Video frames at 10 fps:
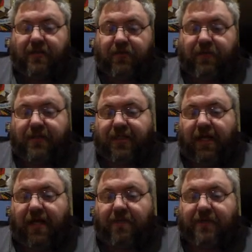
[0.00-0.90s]
George
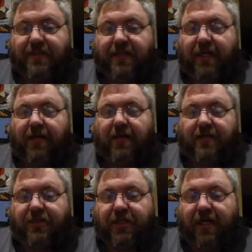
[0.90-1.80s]
the Animal Steel,
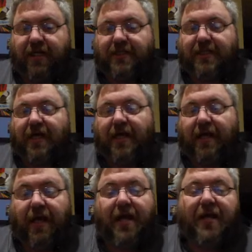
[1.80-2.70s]
John
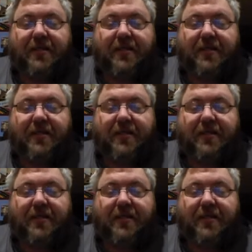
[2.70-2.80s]
Studd.